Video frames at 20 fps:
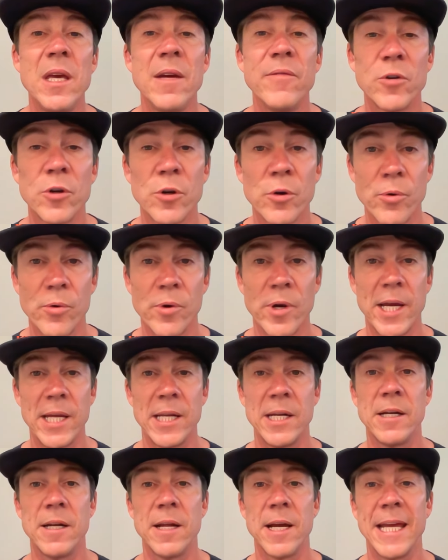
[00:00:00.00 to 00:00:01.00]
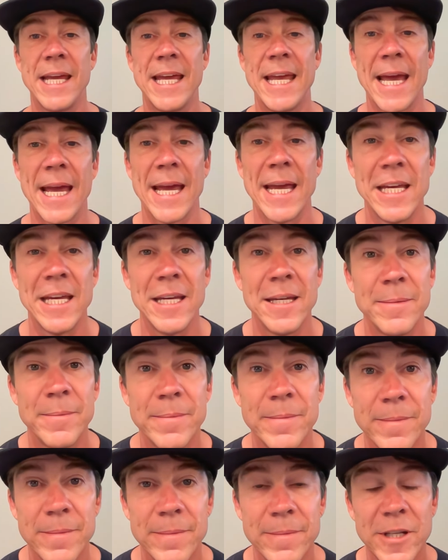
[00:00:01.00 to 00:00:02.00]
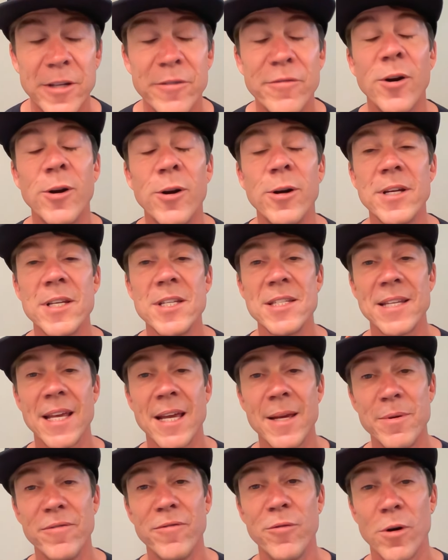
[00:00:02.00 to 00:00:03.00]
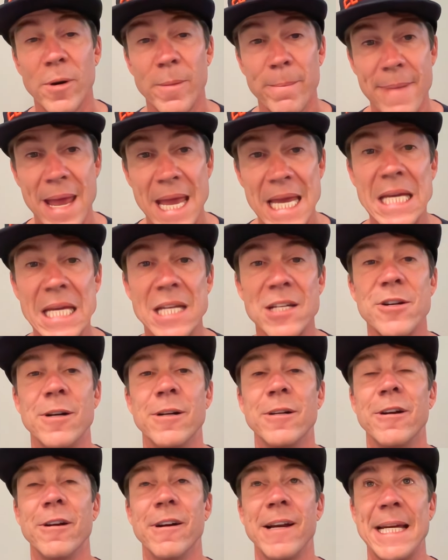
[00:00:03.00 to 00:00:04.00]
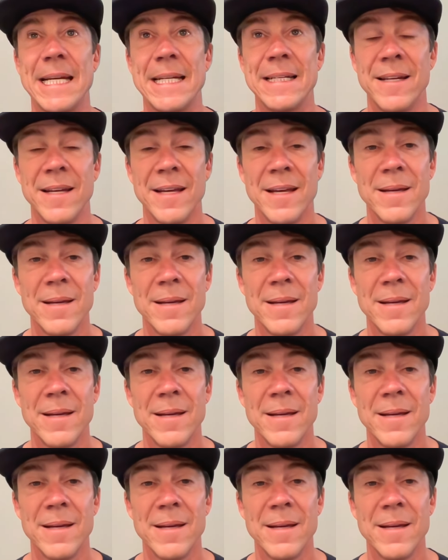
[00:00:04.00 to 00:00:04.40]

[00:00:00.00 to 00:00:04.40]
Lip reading: have created a game. You've heard us say before, make it turn green.